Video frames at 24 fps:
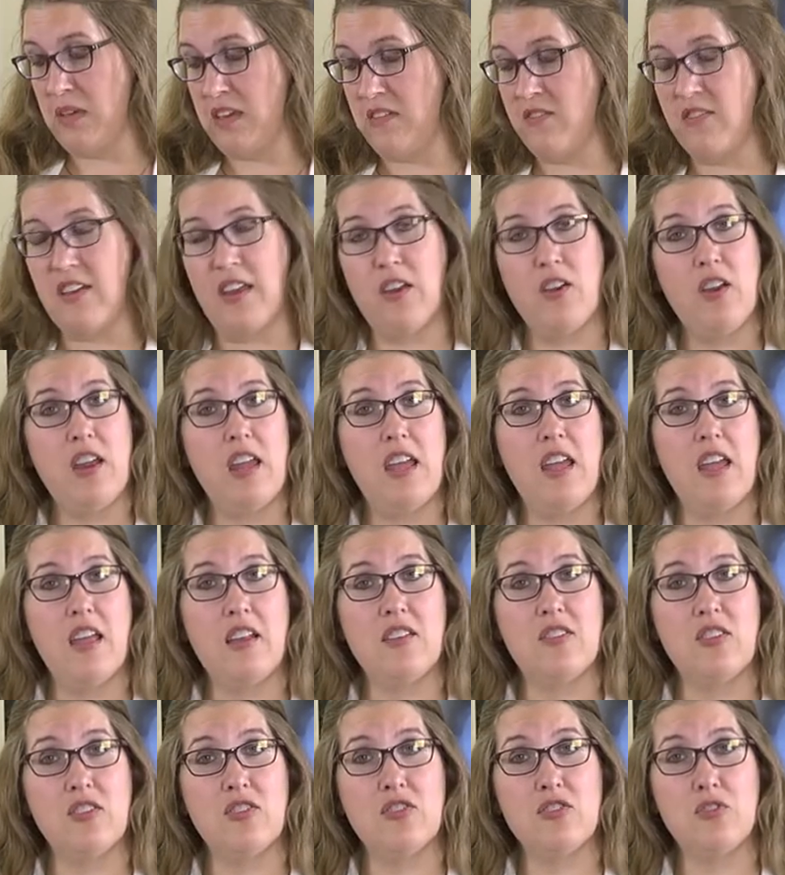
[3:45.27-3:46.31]
be very
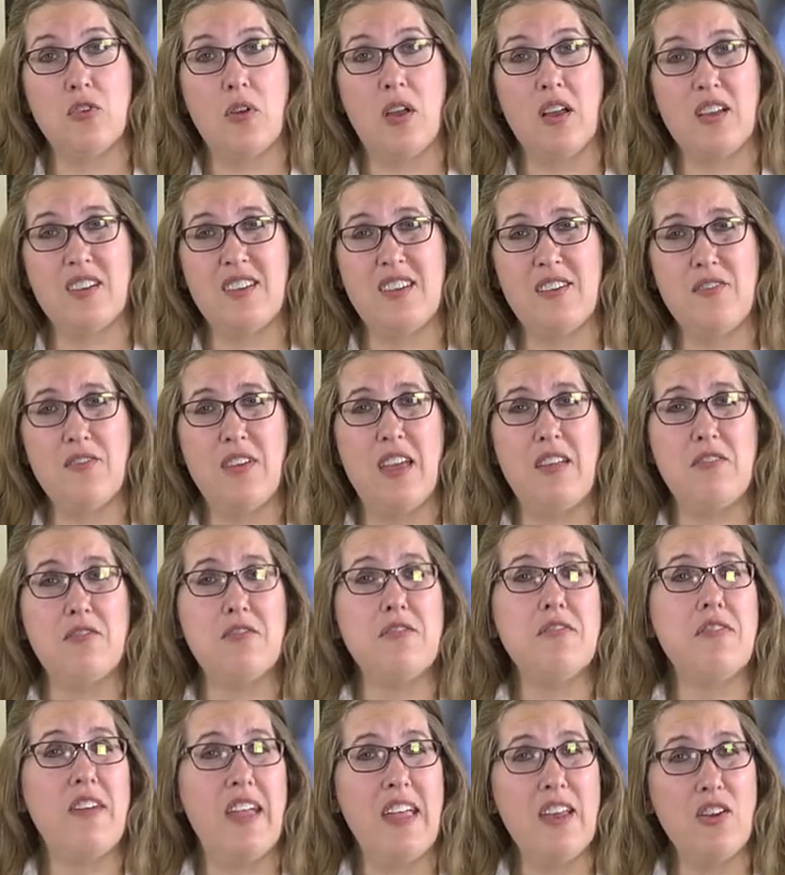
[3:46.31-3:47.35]
destructive and
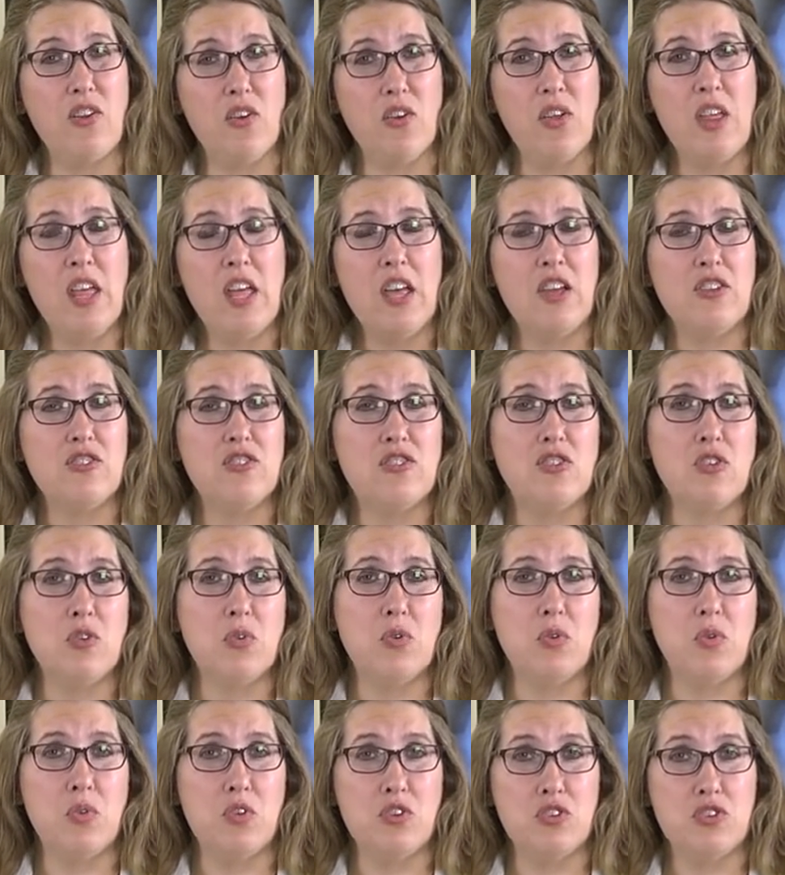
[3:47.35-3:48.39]
fatal
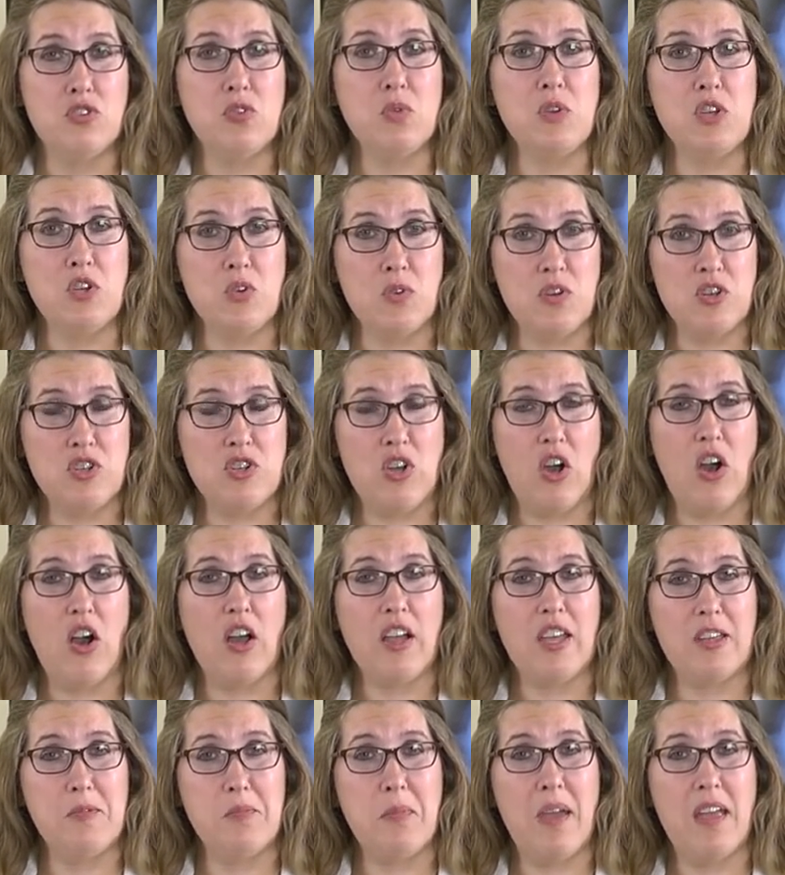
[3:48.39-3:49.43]
to your
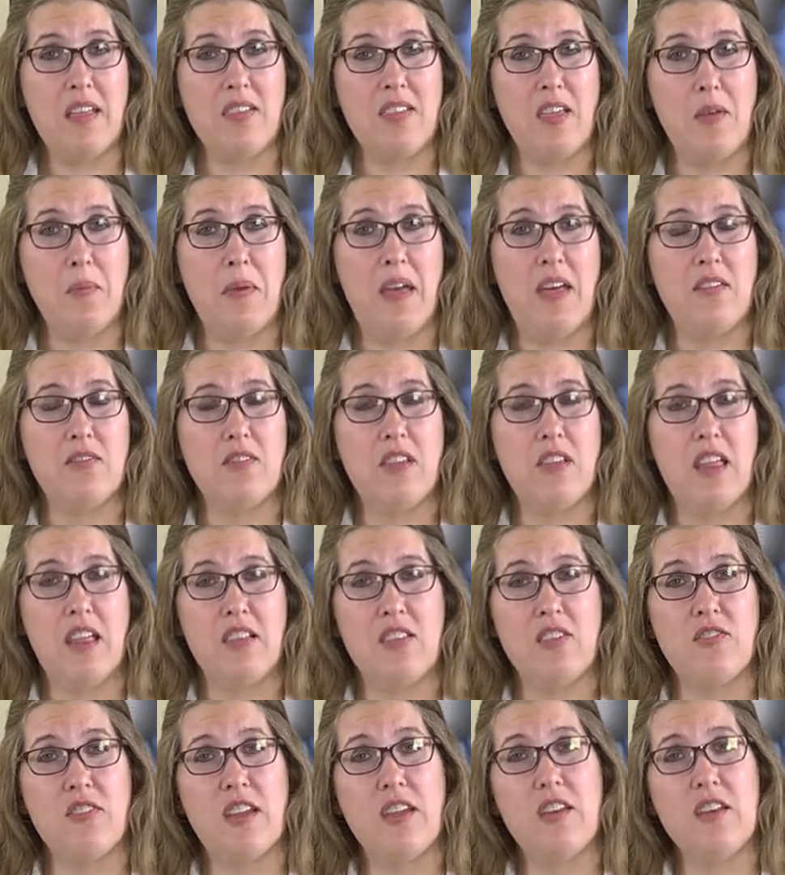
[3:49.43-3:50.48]
dog and make them at
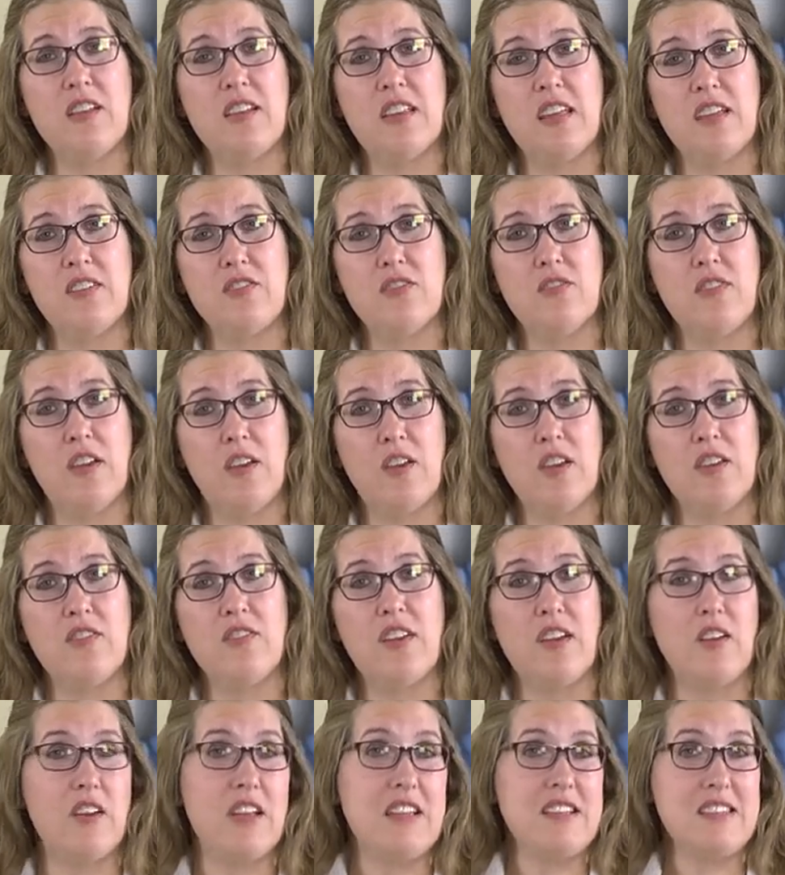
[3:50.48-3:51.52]
the very least very,
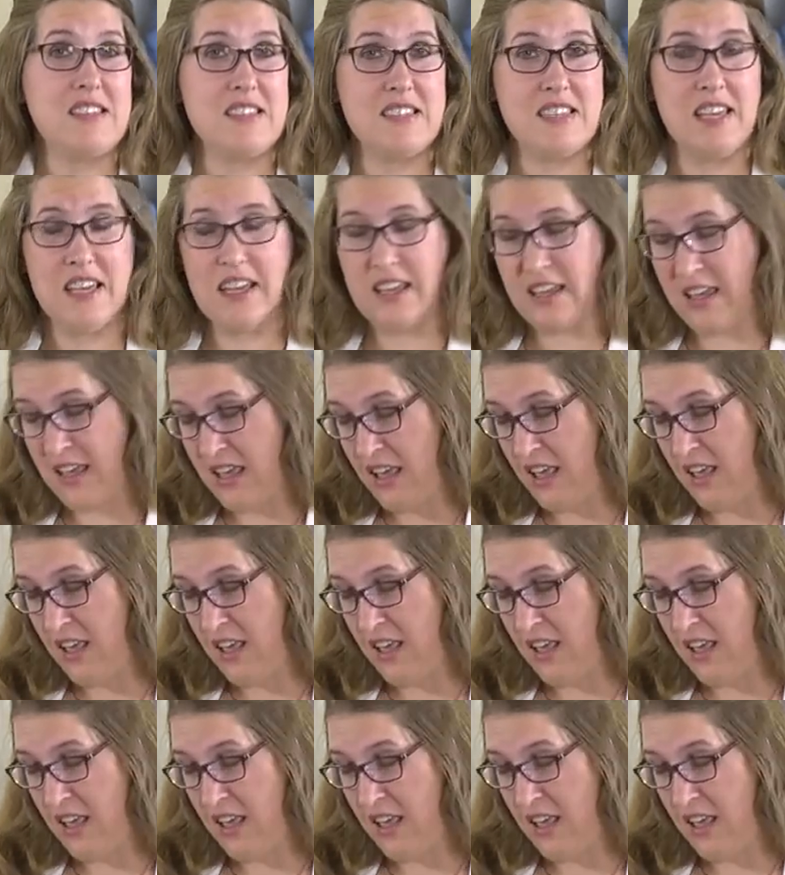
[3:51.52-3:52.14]
very sick.